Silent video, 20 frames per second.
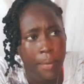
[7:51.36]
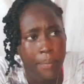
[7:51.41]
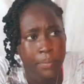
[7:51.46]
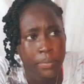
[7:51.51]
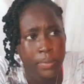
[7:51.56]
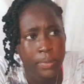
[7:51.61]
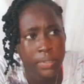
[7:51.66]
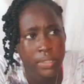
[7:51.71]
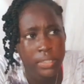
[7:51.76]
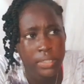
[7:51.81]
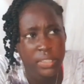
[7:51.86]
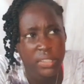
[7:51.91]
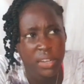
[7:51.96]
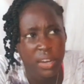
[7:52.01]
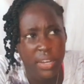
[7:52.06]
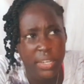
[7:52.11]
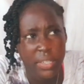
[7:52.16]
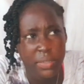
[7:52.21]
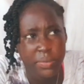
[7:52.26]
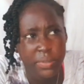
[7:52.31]
more
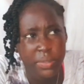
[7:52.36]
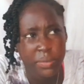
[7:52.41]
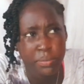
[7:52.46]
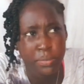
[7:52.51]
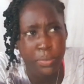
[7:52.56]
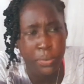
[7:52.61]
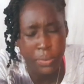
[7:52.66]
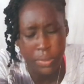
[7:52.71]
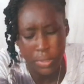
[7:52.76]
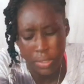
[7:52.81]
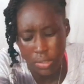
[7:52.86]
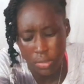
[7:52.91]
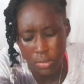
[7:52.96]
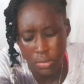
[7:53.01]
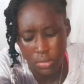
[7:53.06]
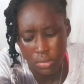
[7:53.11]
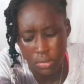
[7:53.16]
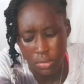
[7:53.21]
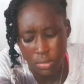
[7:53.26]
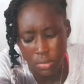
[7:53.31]
annoying when bored.
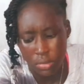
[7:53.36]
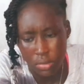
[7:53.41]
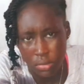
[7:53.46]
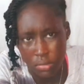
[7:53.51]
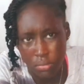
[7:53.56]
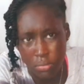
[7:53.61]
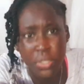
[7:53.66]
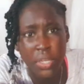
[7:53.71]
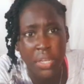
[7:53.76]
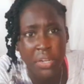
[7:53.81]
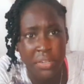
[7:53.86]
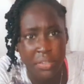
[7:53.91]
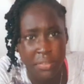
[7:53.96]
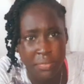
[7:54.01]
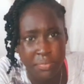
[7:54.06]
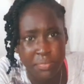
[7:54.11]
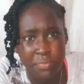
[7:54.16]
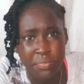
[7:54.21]
Brittany